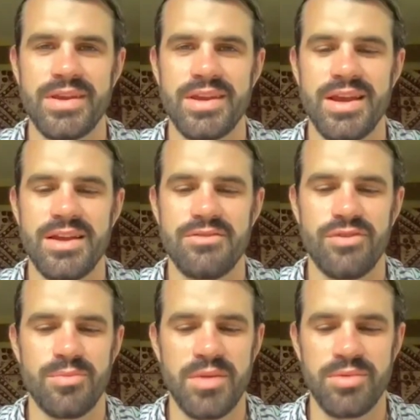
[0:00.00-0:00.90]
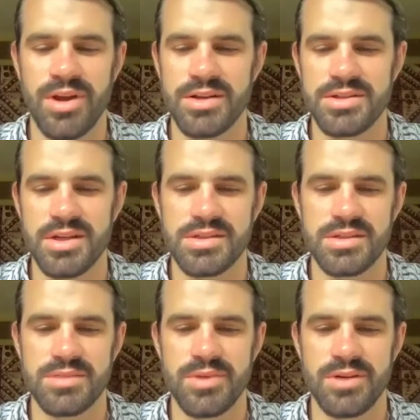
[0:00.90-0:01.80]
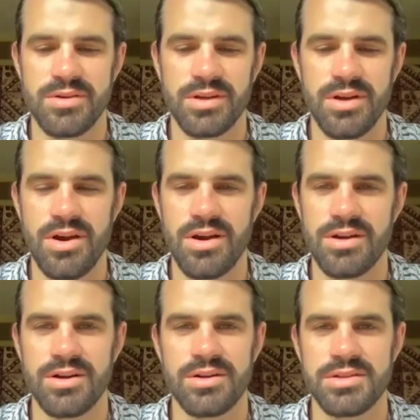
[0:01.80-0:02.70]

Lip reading: And for my projects, it's been a real honor